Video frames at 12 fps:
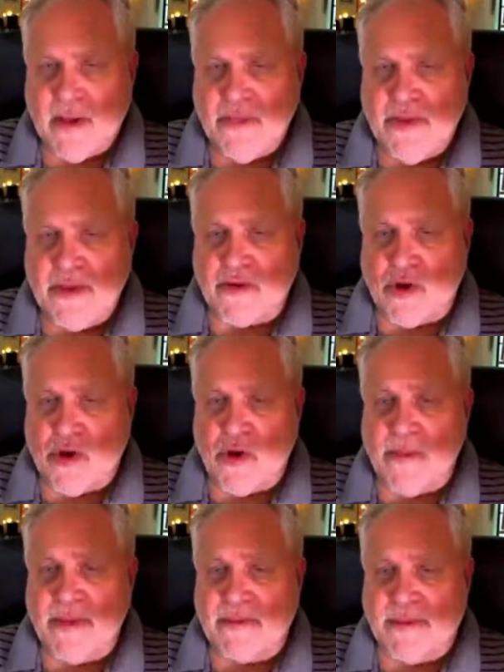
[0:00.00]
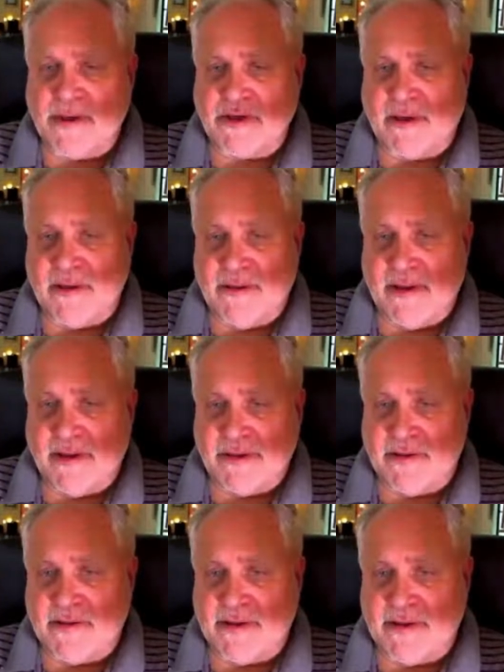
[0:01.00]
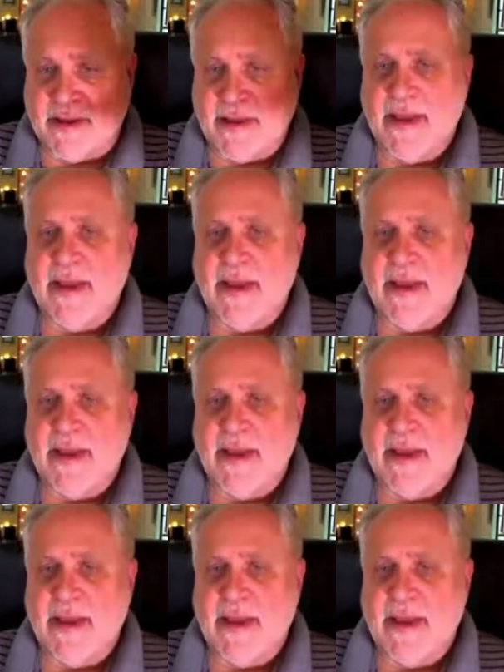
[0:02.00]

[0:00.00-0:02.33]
this home inspection contingency